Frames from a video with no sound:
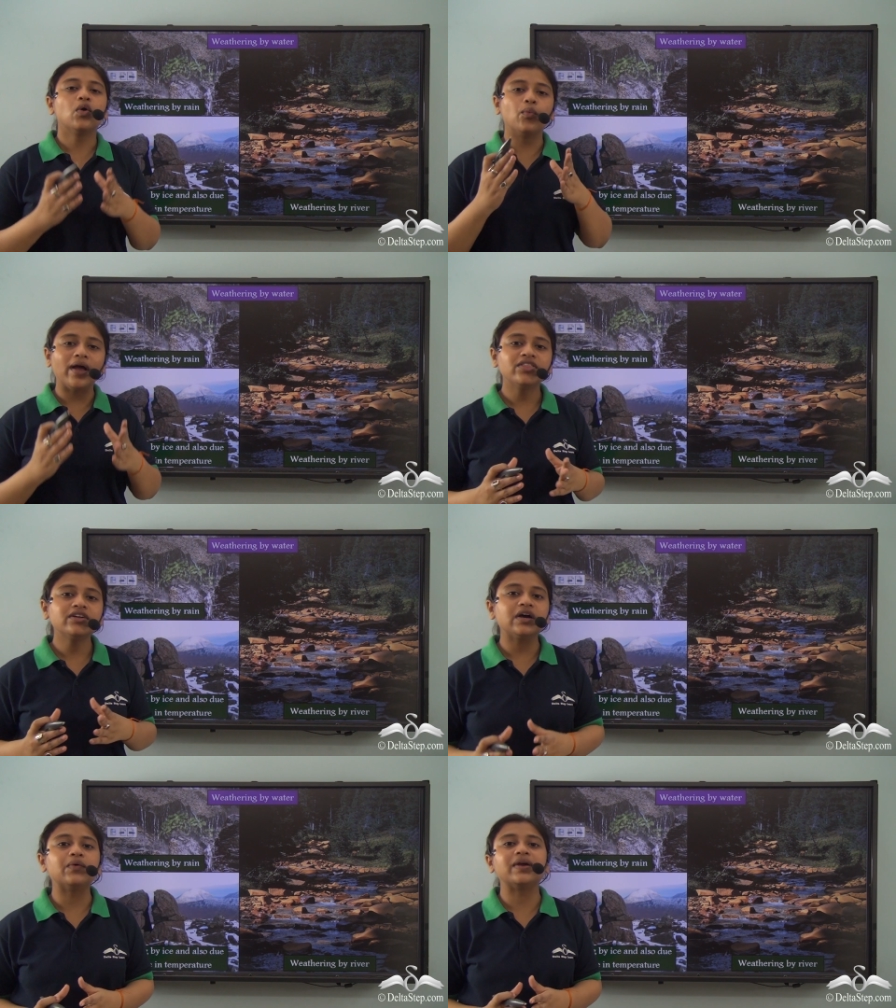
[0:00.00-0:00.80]

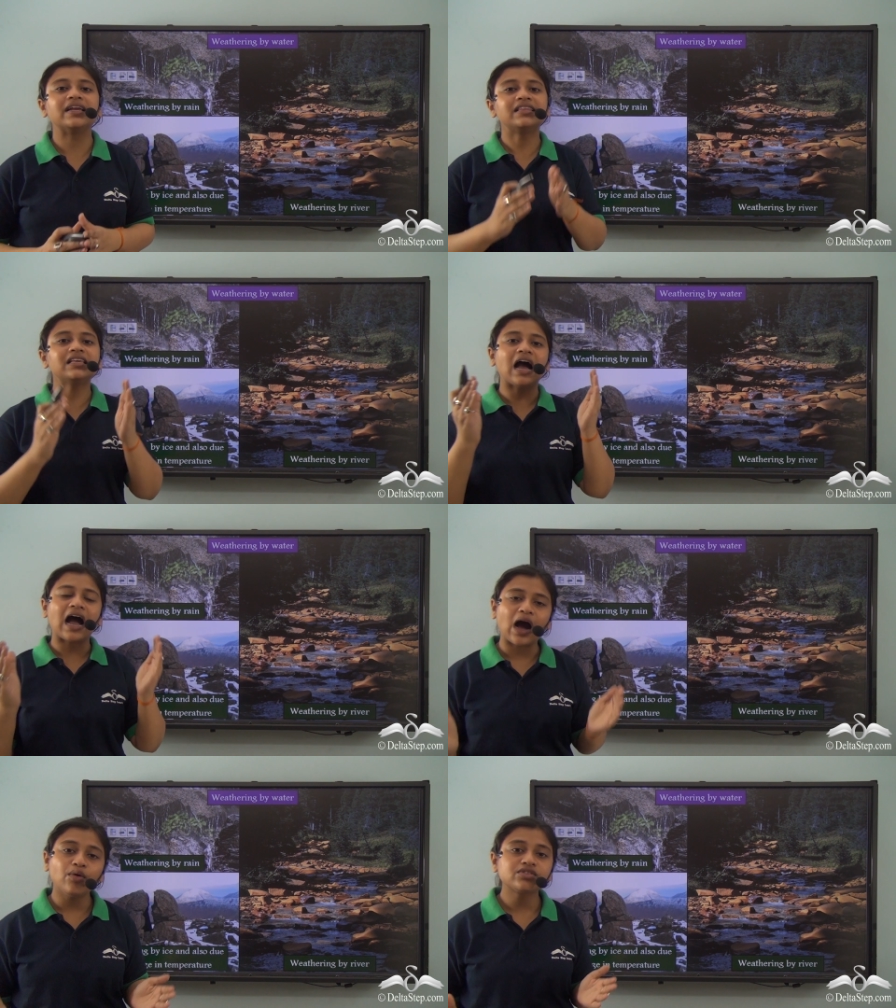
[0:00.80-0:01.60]
weather away the
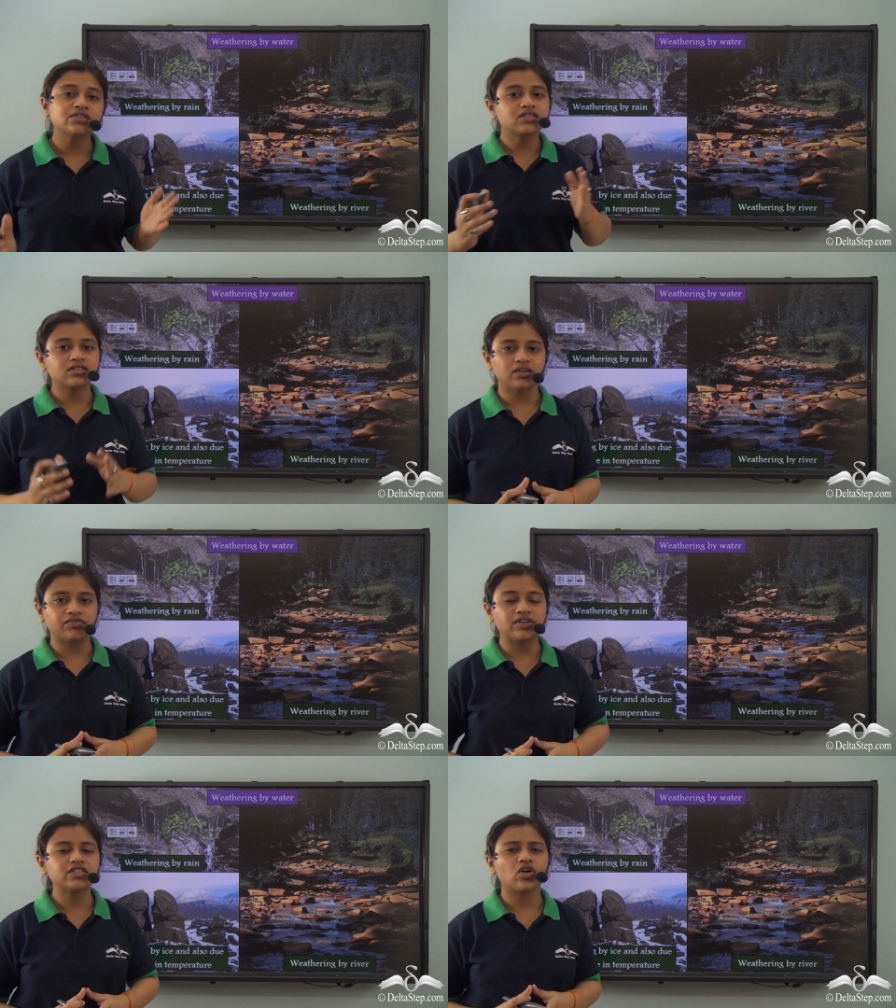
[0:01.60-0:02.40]
outer
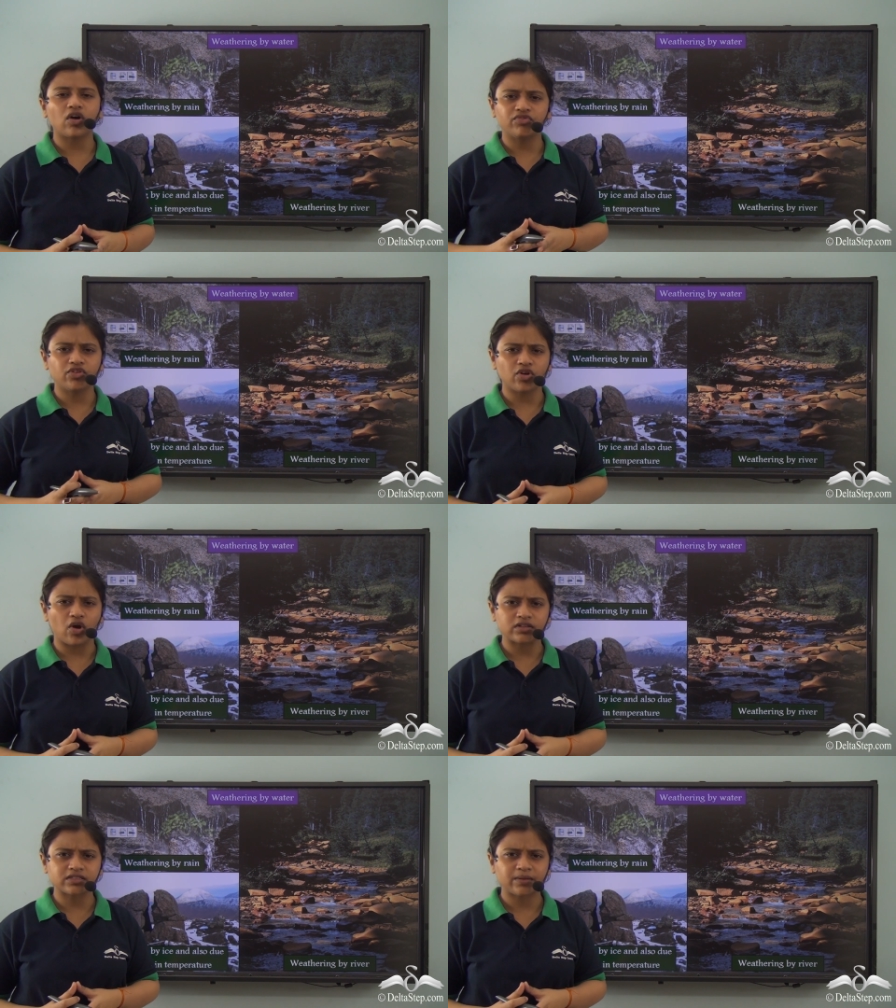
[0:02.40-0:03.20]
surface of the
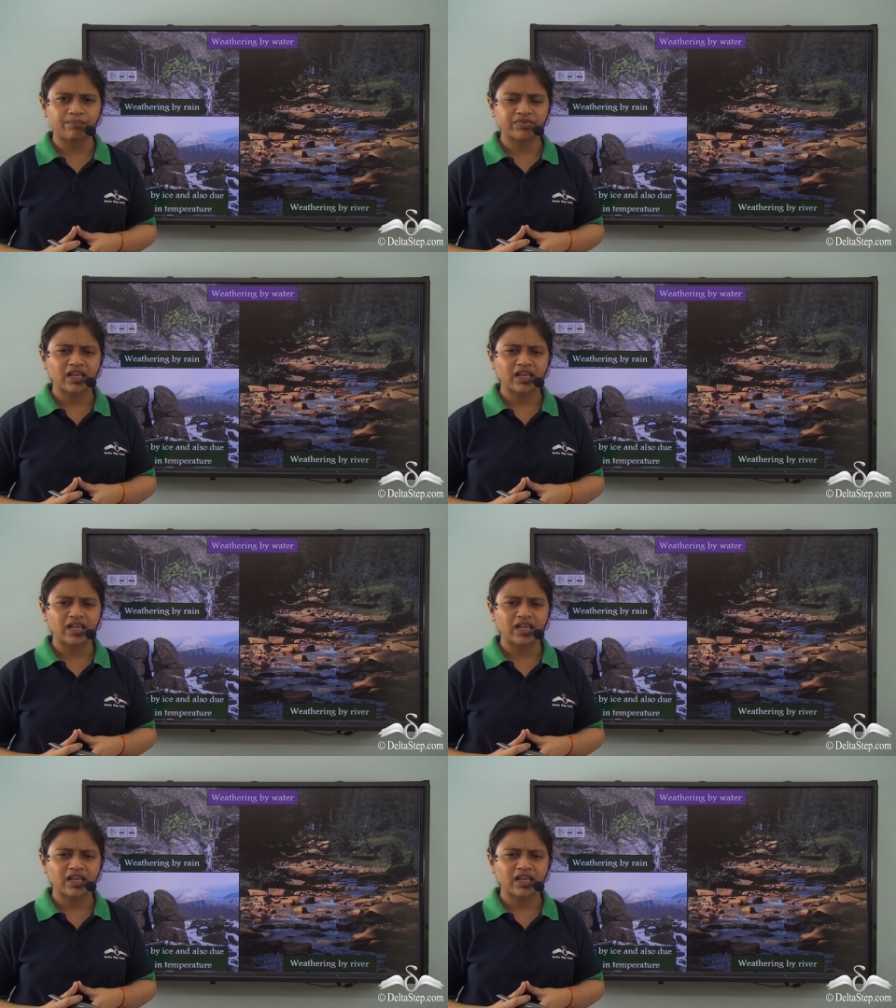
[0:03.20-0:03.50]
rocks.